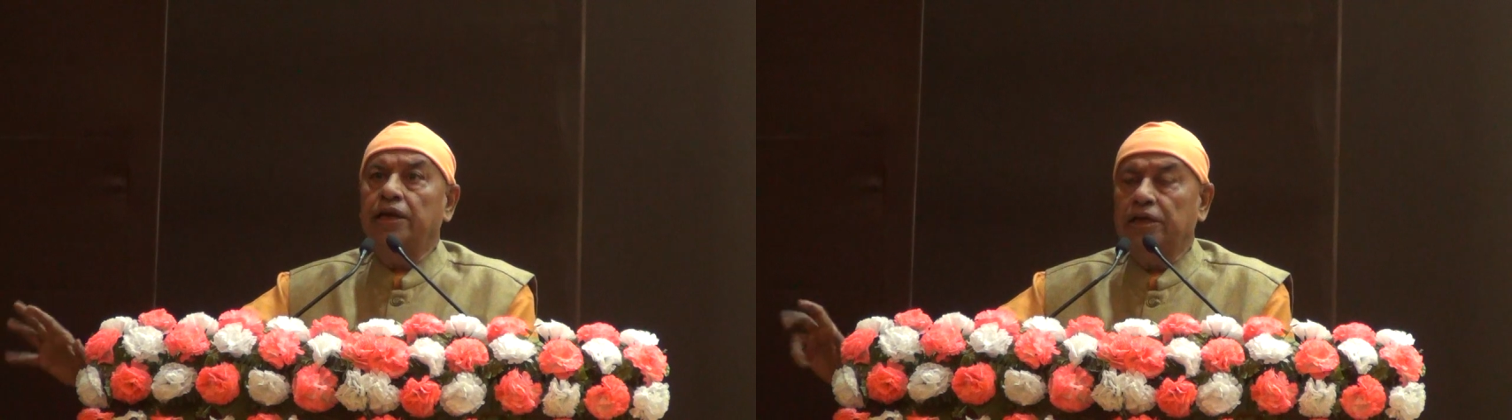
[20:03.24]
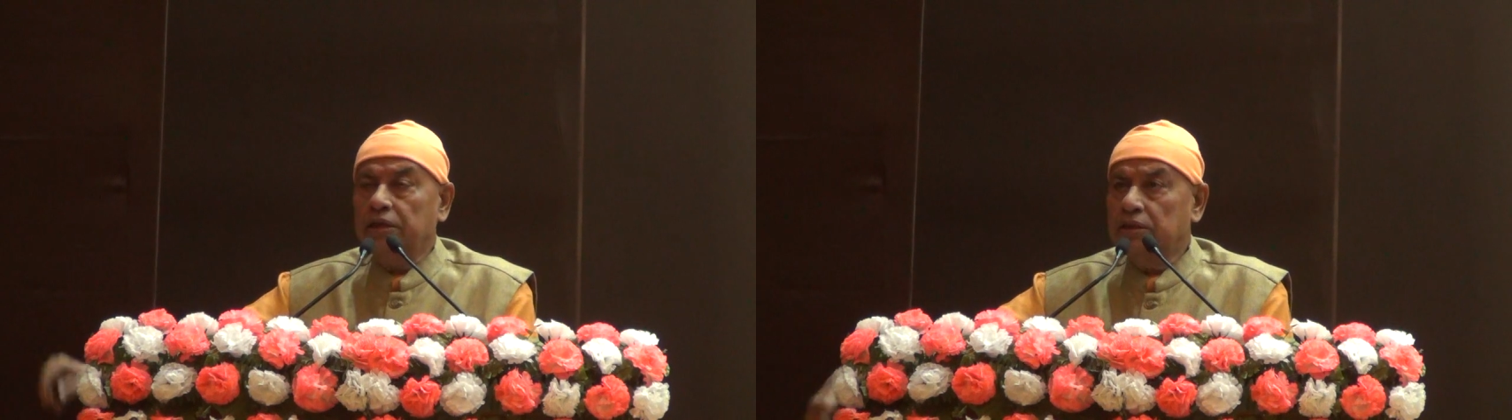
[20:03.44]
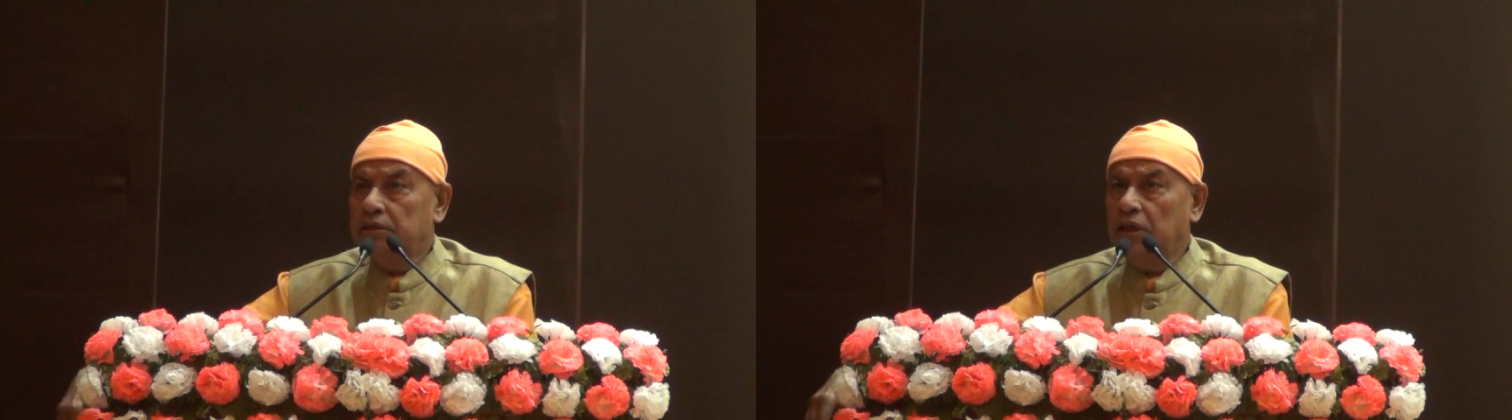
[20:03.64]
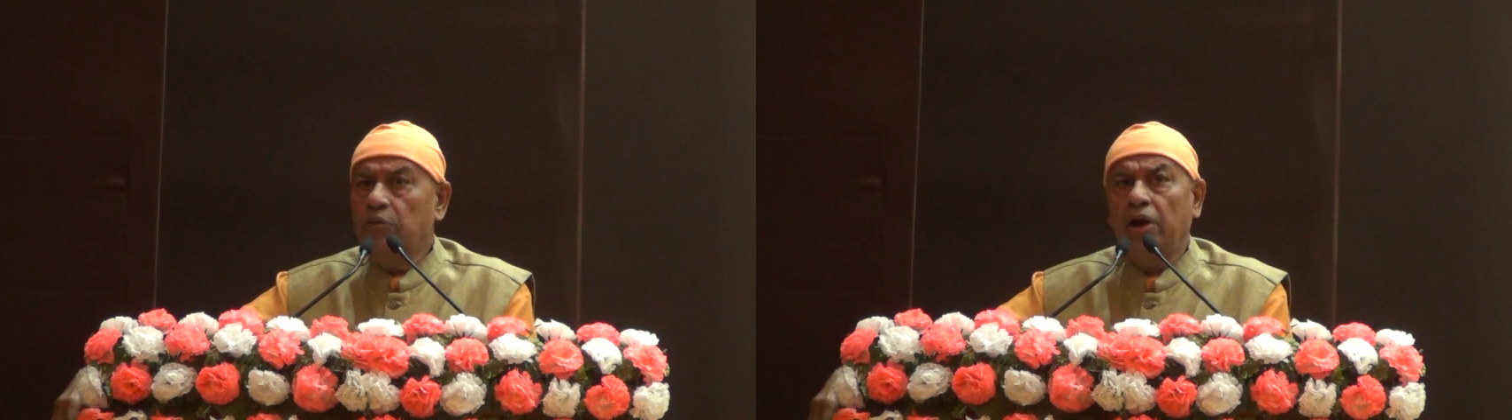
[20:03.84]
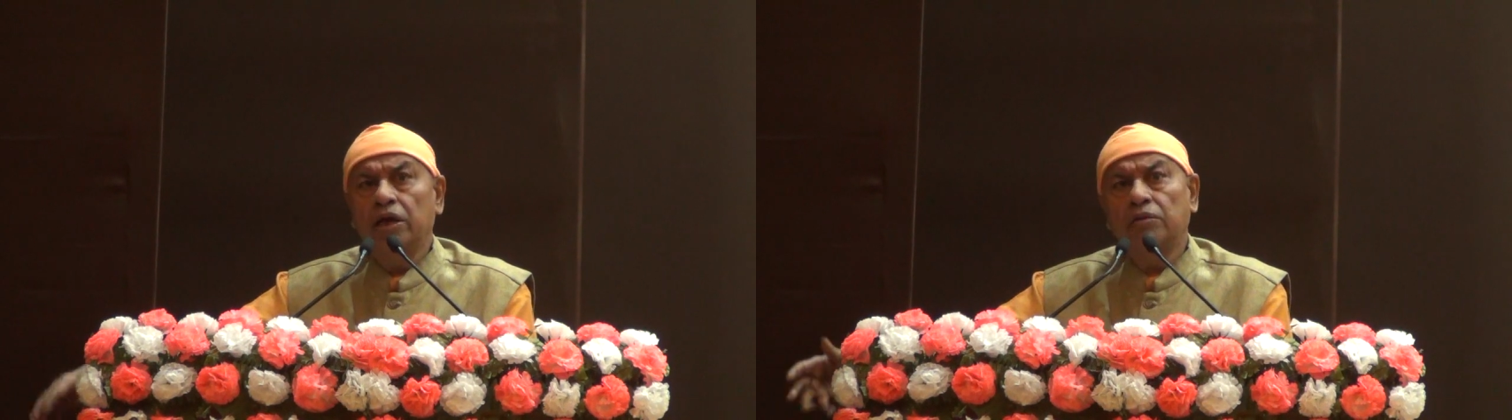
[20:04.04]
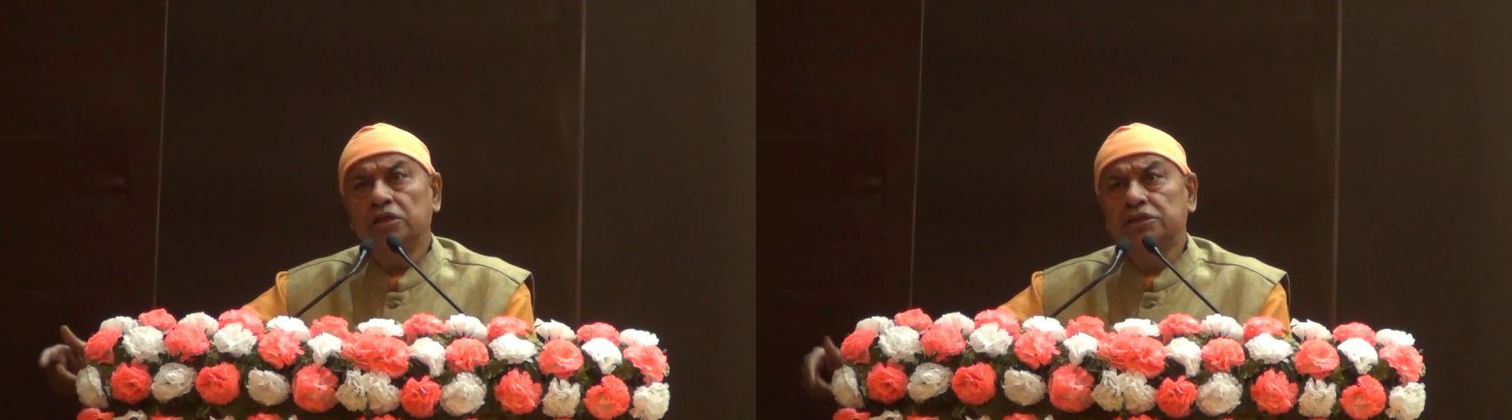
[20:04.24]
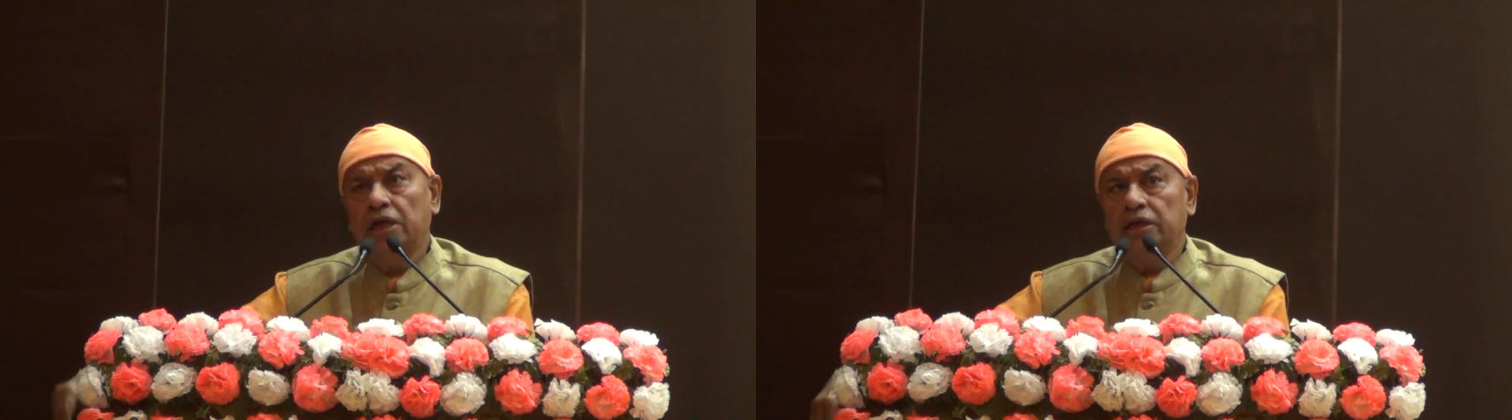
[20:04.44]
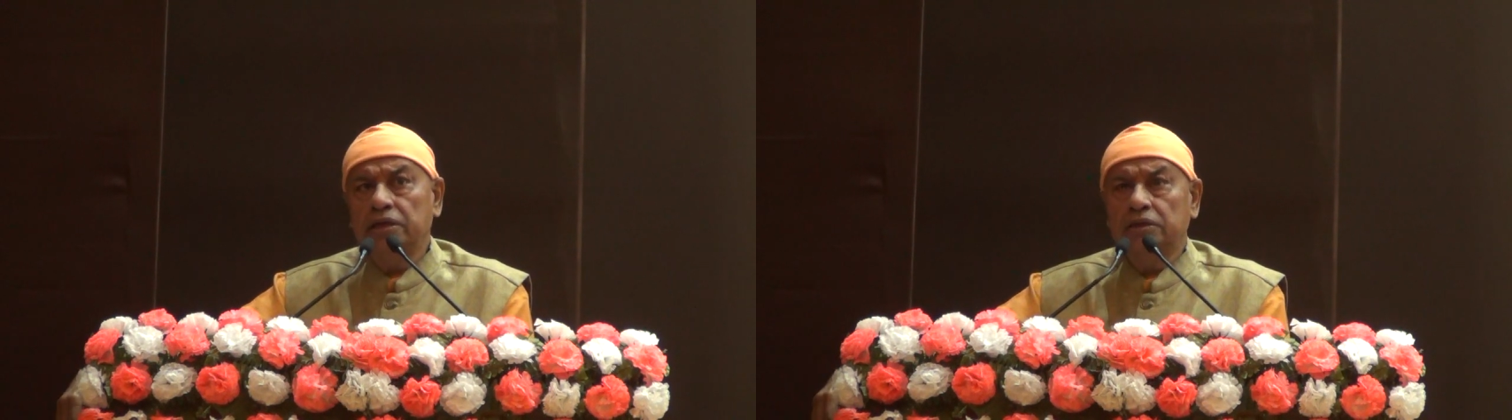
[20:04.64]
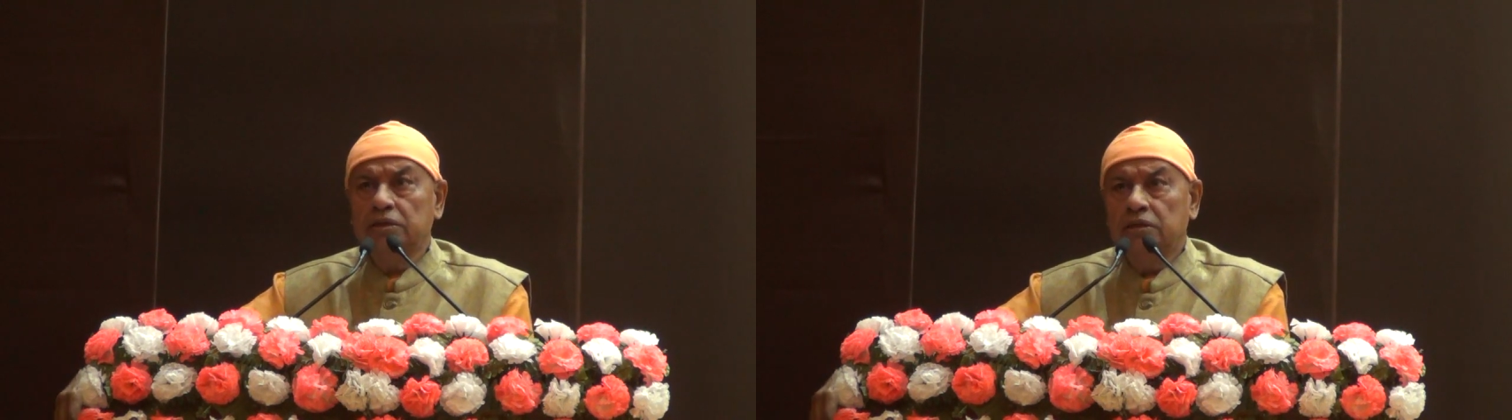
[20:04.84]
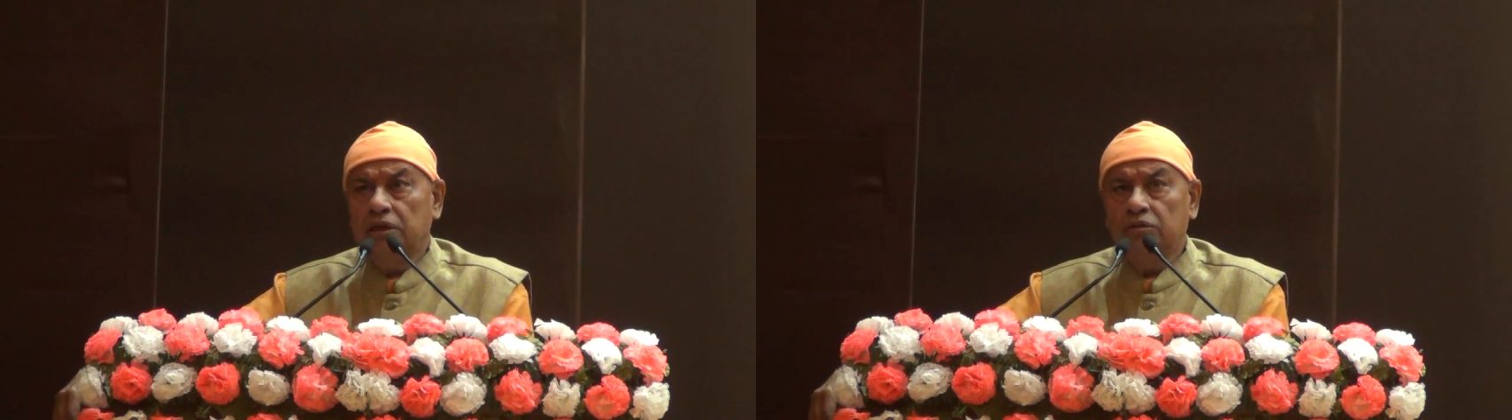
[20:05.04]
standing. You know why you were
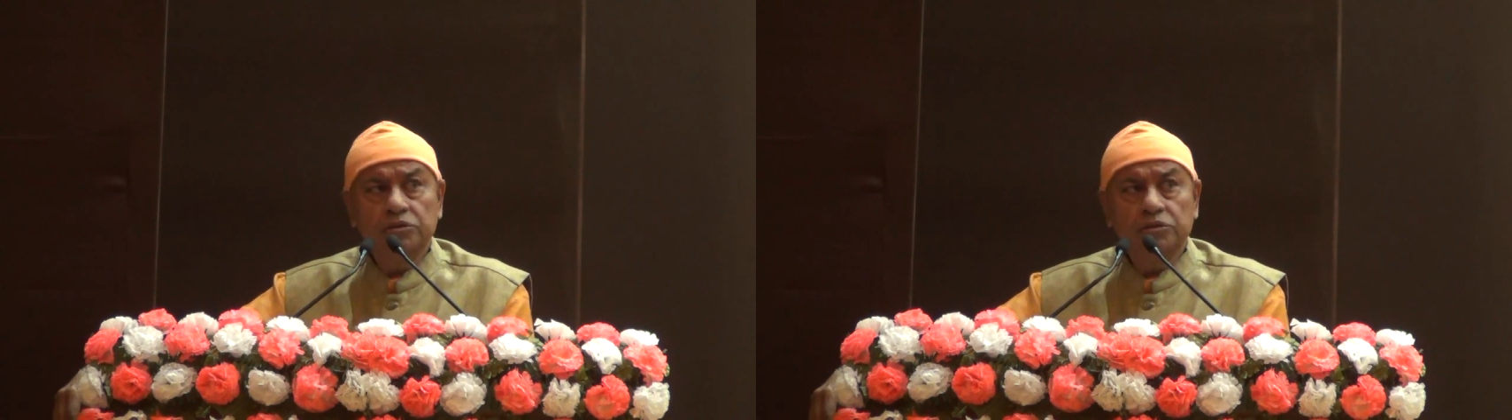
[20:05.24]
standing?